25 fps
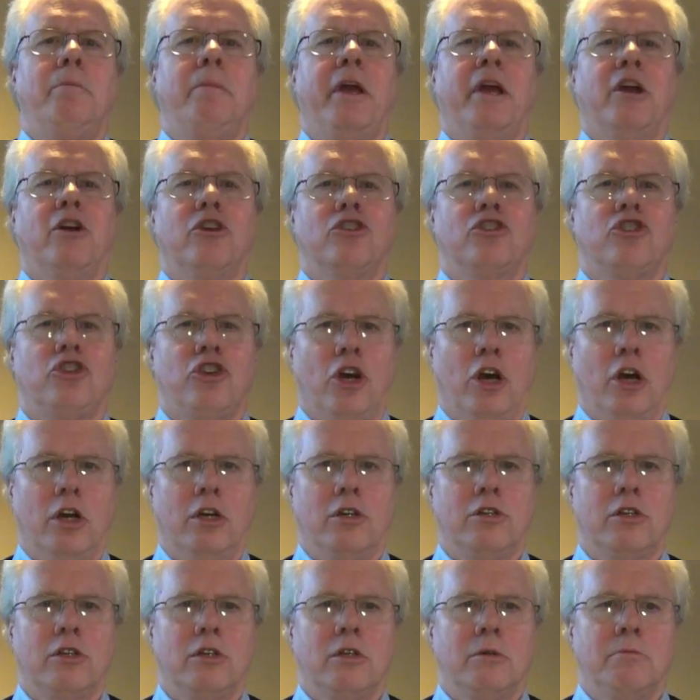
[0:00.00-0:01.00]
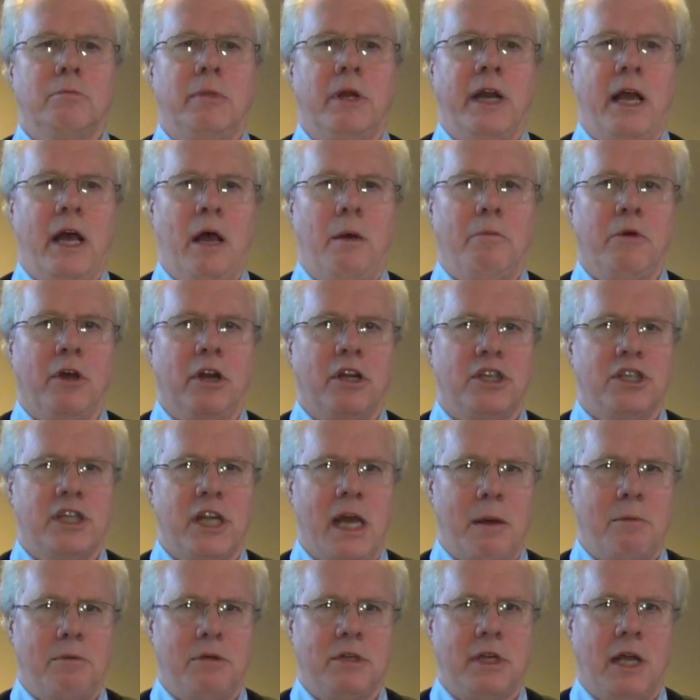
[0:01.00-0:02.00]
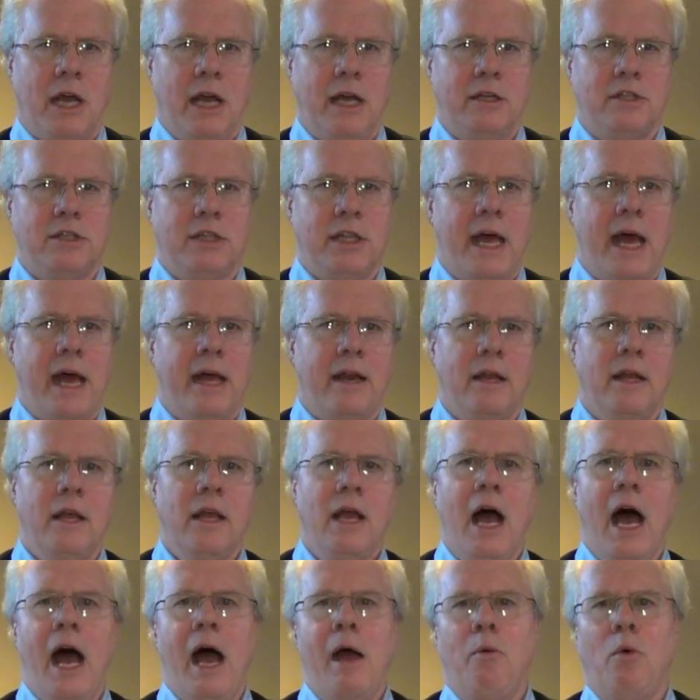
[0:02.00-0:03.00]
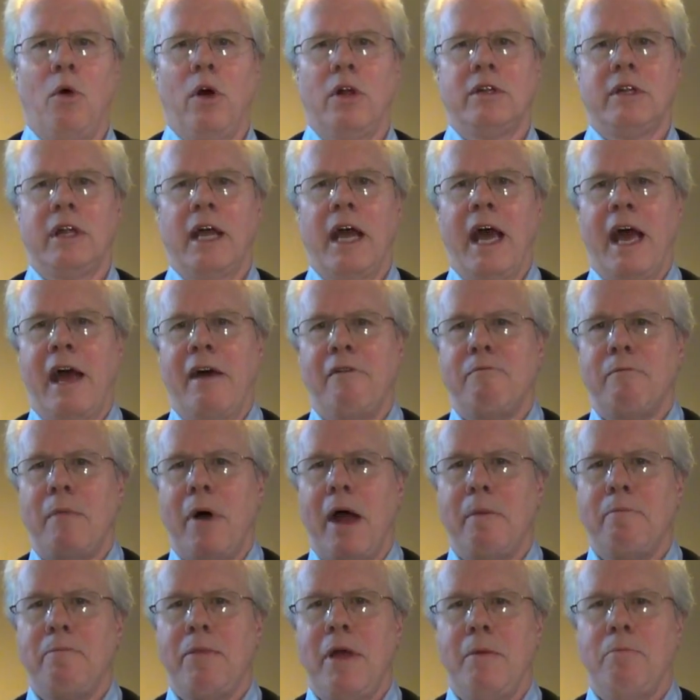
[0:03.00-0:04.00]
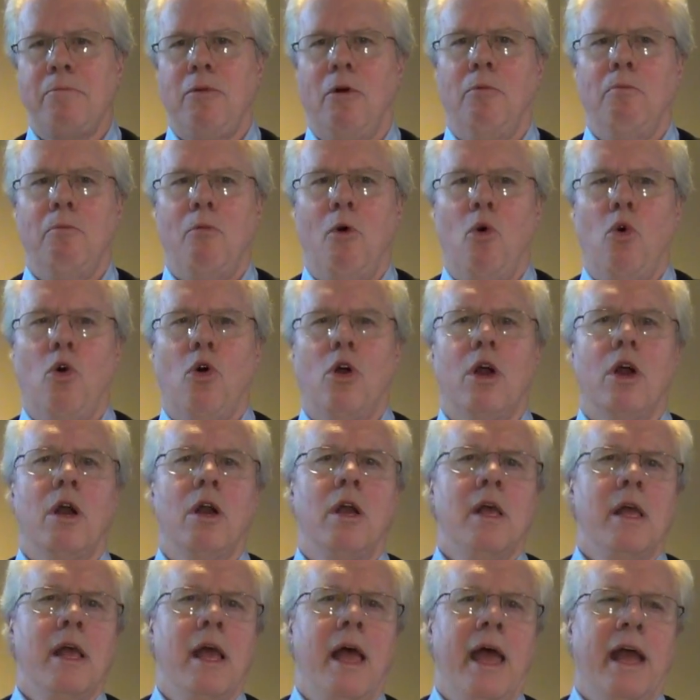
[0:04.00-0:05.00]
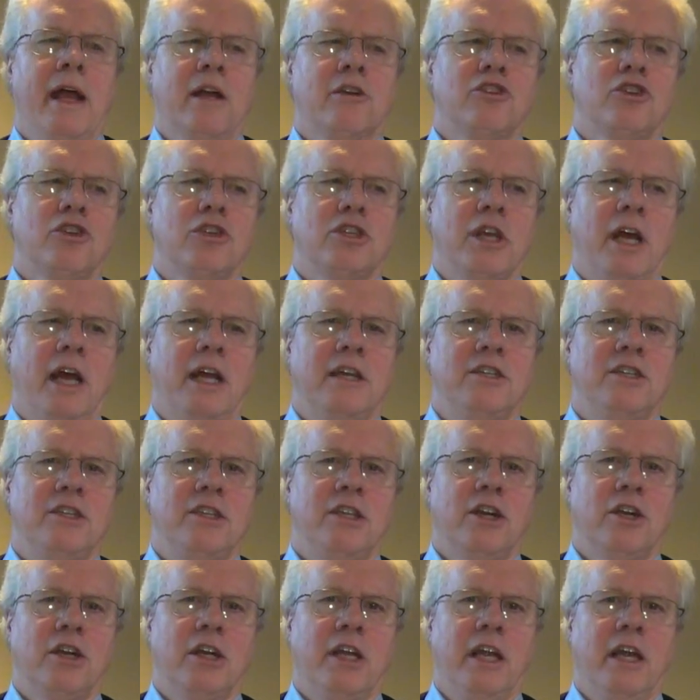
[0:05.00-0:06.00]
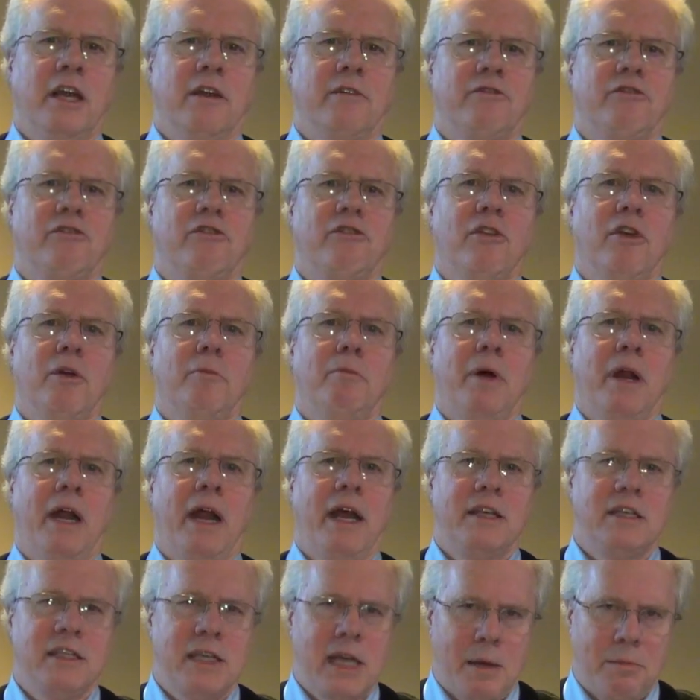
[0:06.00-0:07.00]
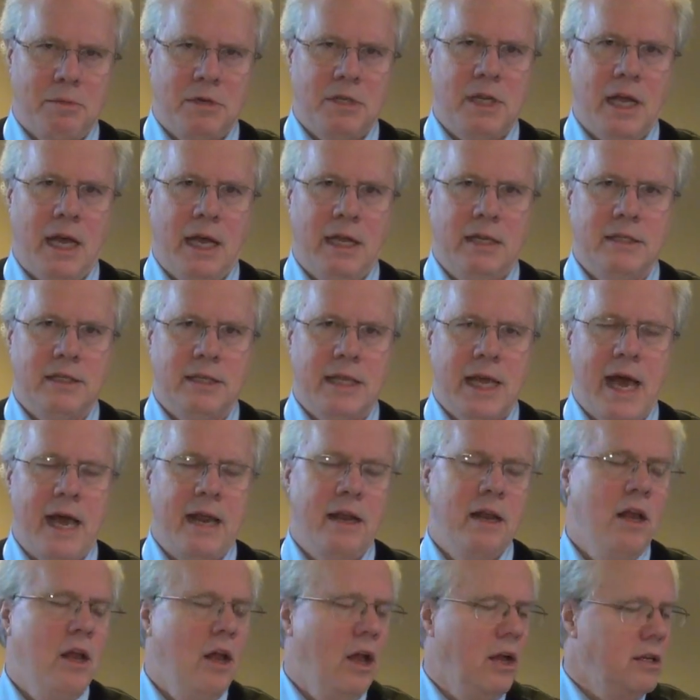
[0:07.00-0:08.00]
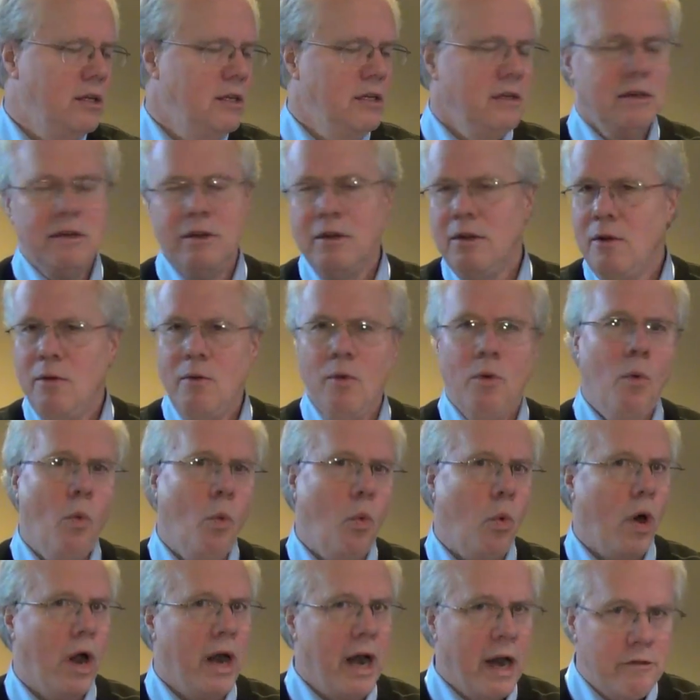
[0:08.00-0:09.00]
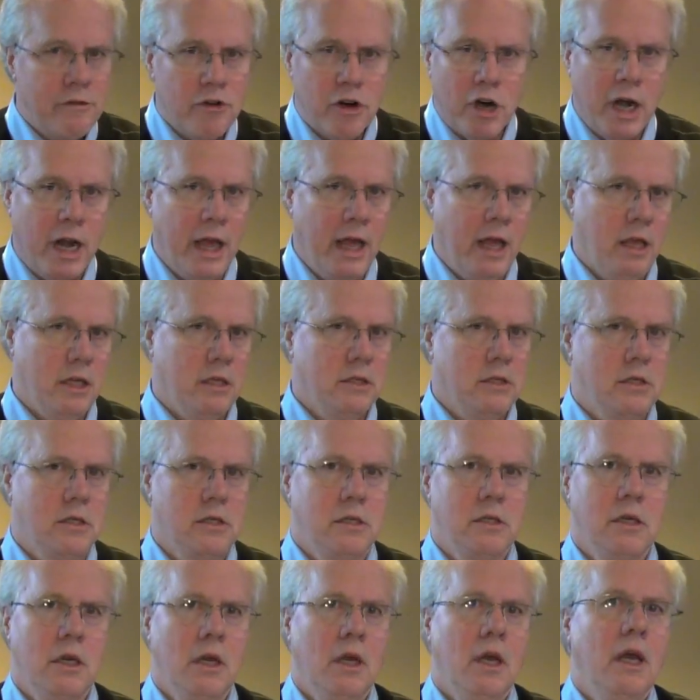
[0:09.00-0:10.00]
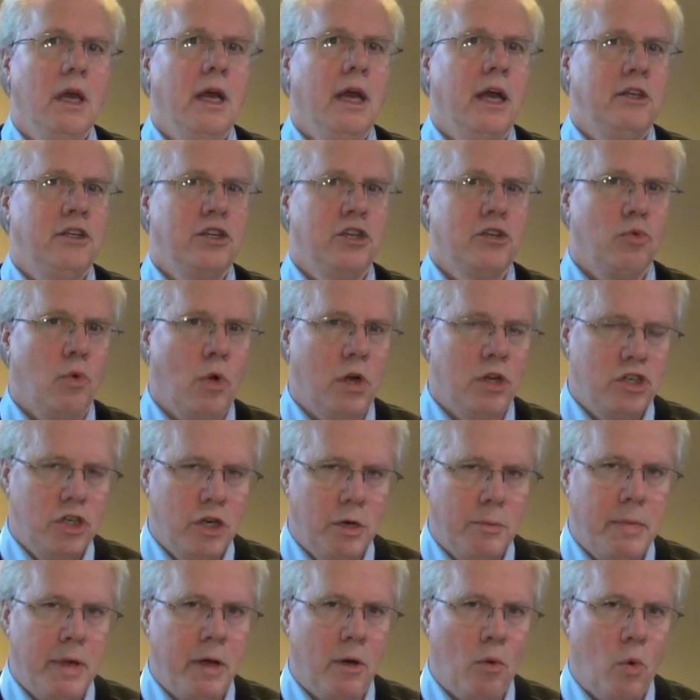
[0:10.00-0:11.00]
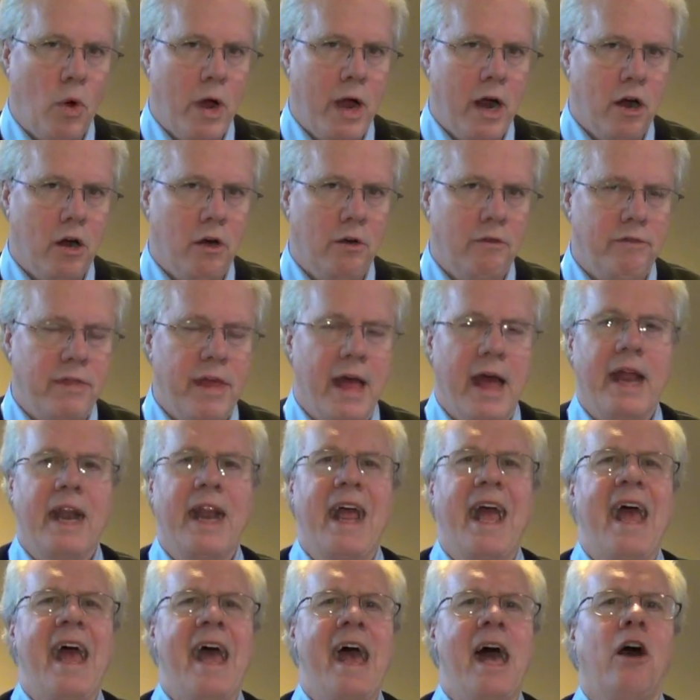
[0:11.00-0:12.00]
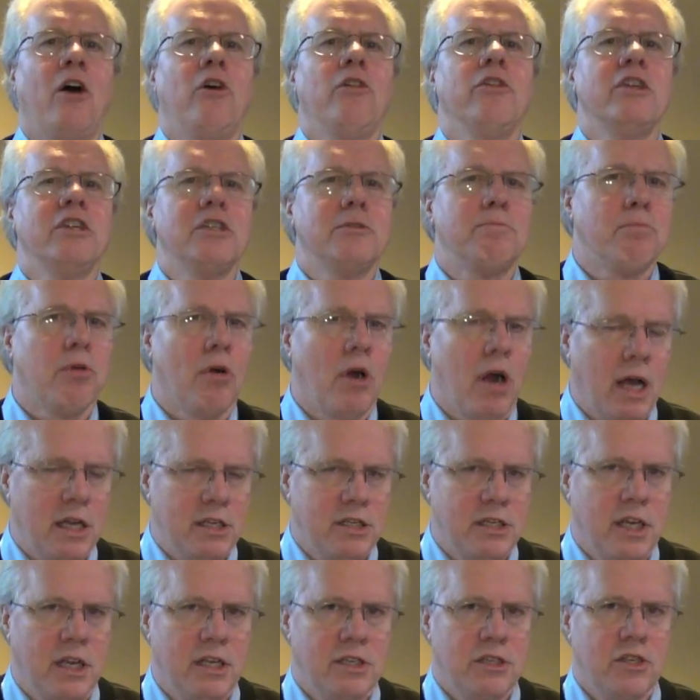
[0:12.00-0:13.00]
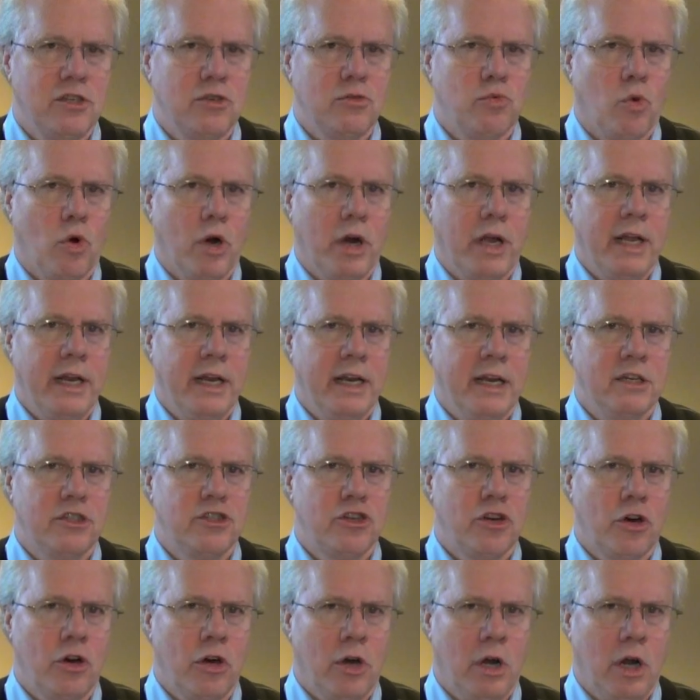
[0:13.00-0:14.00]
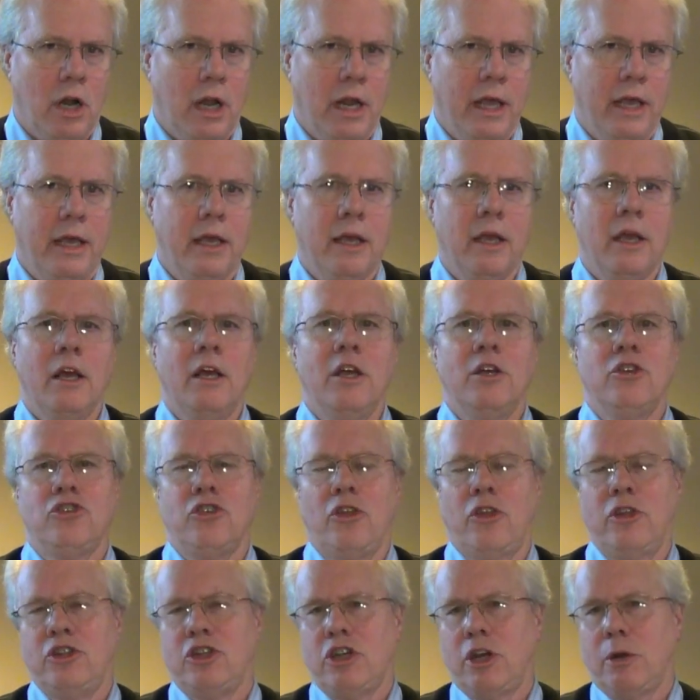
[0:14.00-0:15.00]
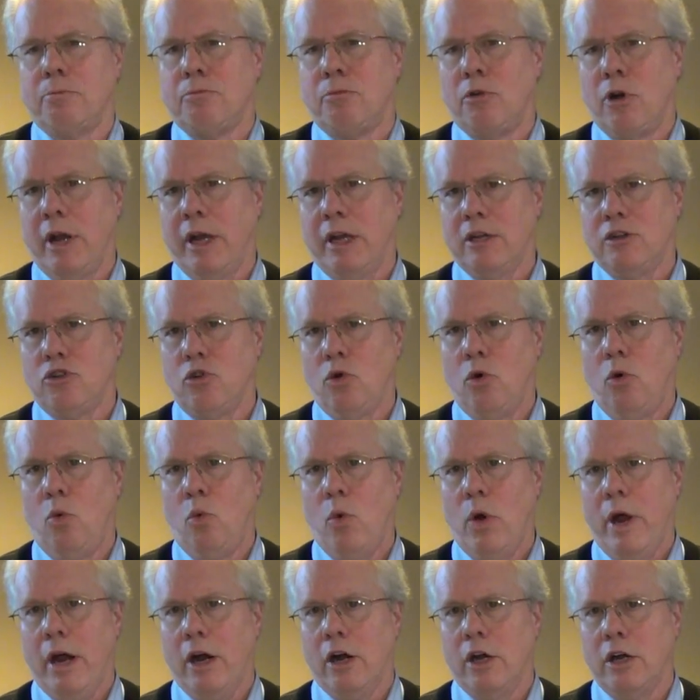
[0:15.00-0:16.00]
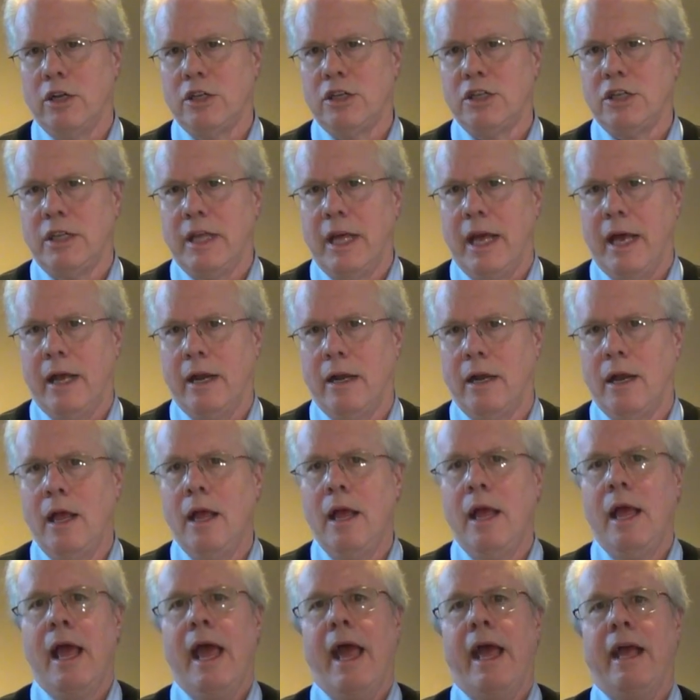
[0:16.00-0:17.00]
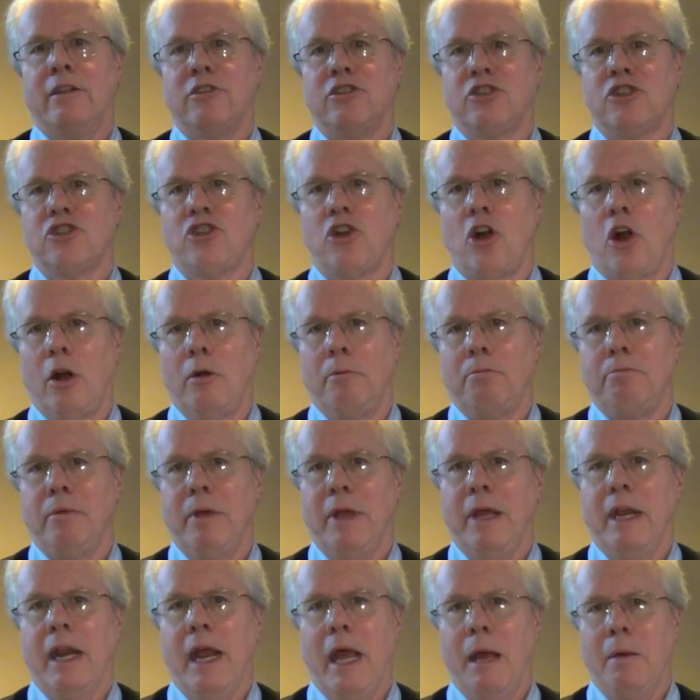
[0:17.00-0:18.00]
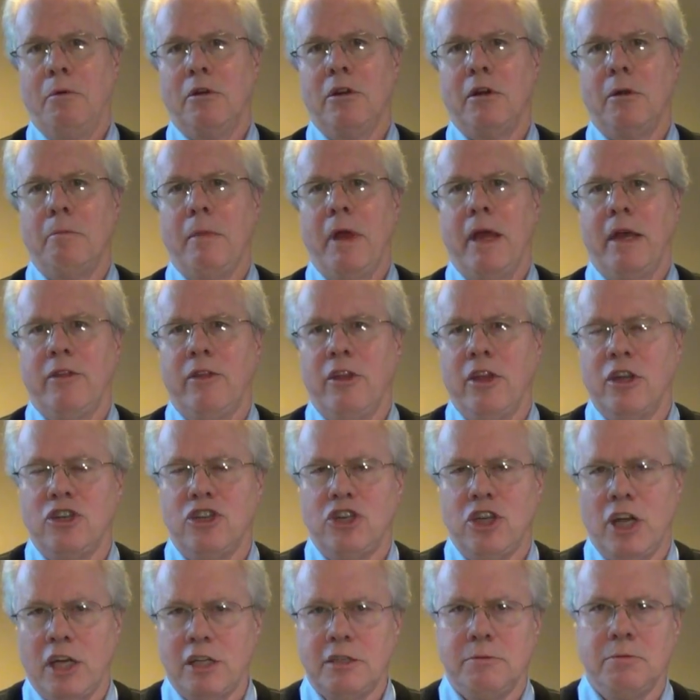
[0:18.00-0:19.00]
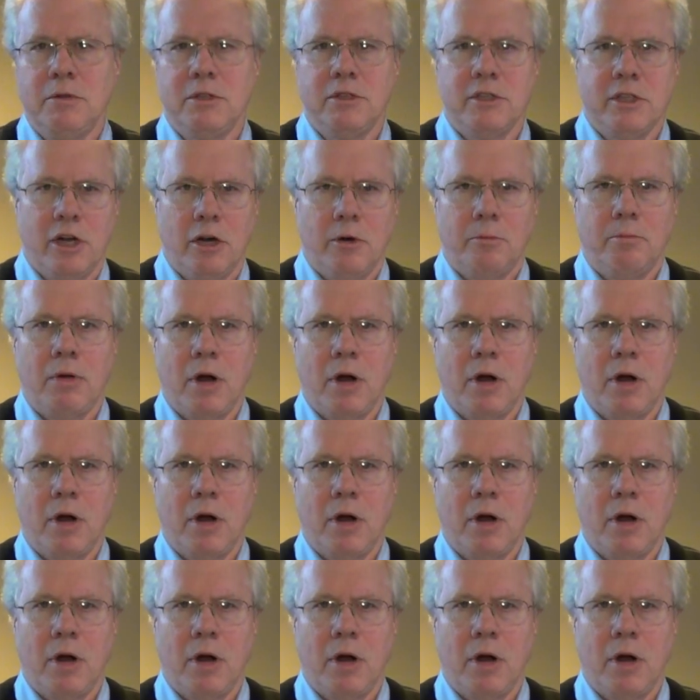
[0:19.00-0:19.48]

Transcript: a bigger church, but now I'm going to sabotage that. I want to have my people more exercising their gifts, but I sabotage that. Whatever it is, I just want you to be aware of that, how this process is working internally so that you can bring it to awareness then and start being able to make the adjustments that are